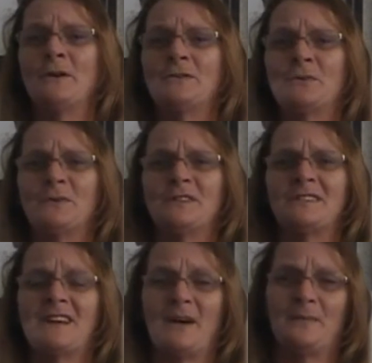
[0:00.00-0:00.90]
a
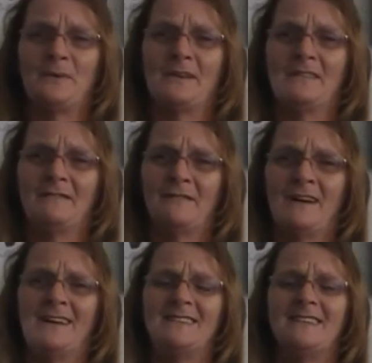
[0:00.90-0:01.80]
doorstep,
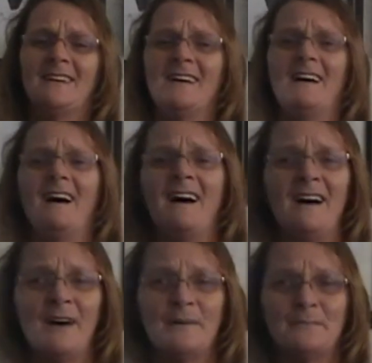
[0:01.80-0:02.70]
right?
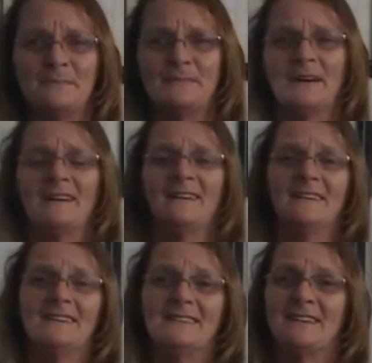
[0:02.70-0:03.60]
Of
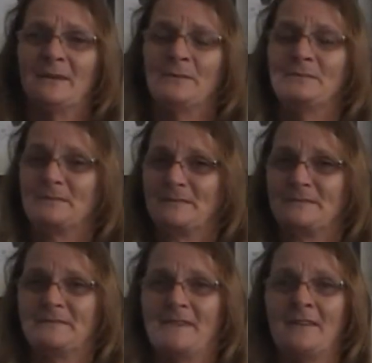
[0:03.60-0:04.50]
a
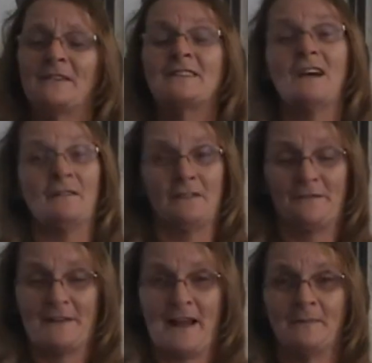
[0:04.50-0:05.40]

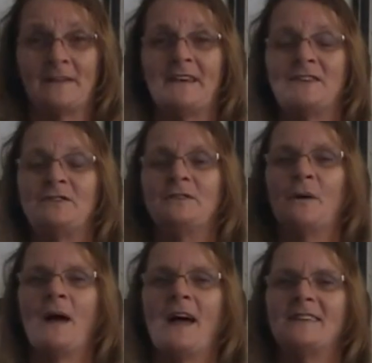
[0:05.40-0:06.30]
family that you
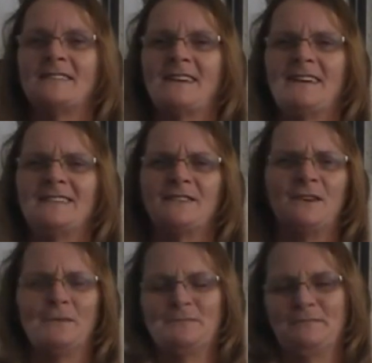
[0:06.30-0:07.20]
know has kids. You
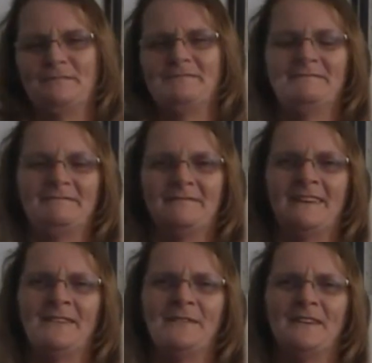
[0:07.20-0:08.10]
don't,
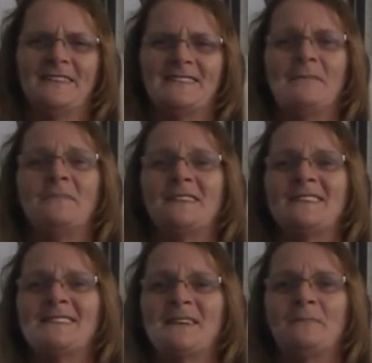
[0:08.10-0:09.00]
you know, it's something
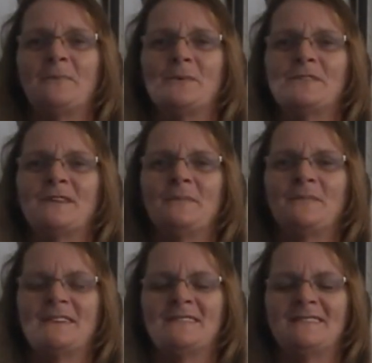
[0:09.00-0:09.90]
simple,
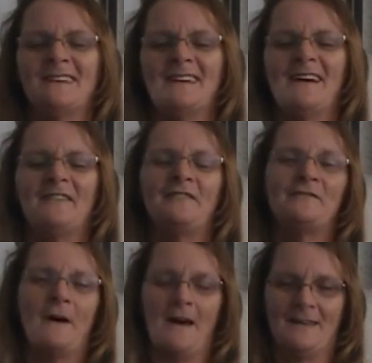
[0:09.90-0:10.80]
something
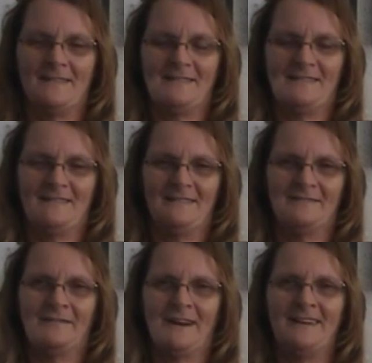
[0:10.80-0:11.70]
fun,
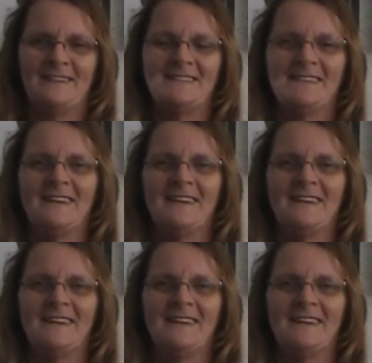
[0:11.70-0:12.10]
right?